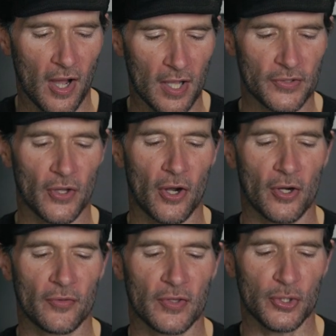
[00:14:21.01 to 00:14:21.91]
odds
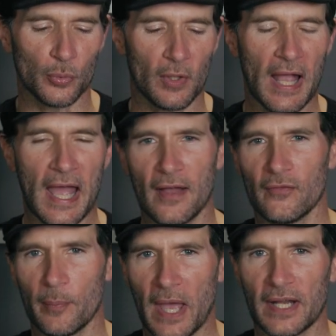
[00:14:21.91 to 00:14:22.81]
are that you will have
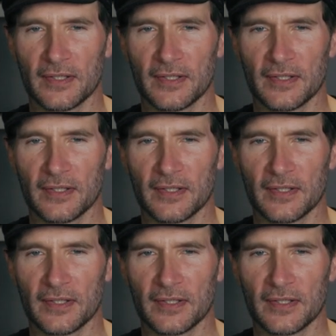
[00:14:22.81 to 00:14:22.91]
a bad